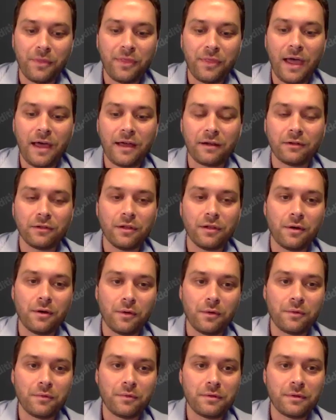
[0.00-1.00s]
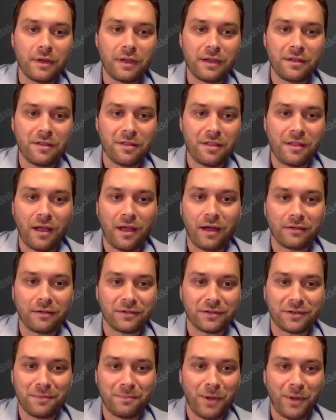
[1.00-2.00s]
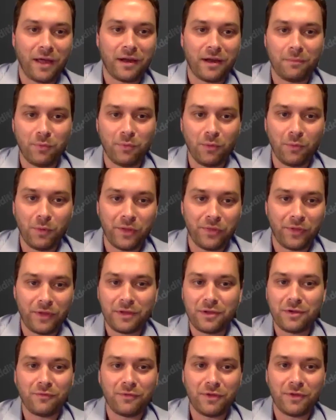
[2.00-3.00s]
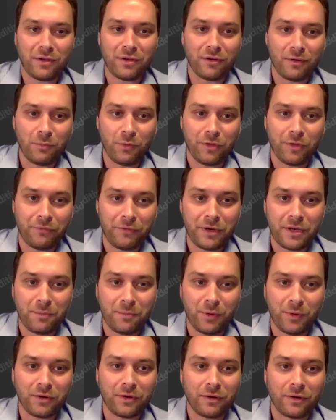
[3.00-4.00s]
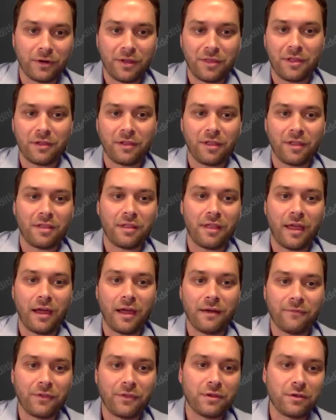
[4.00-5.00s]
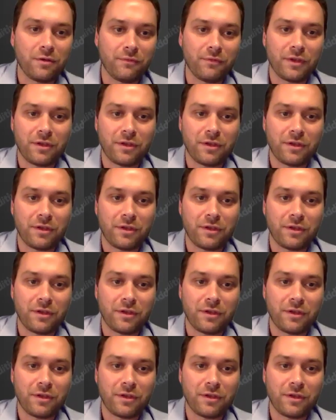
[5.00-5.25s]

That alone is not compatible with a UV curable 3D printer because it doesn't have the UV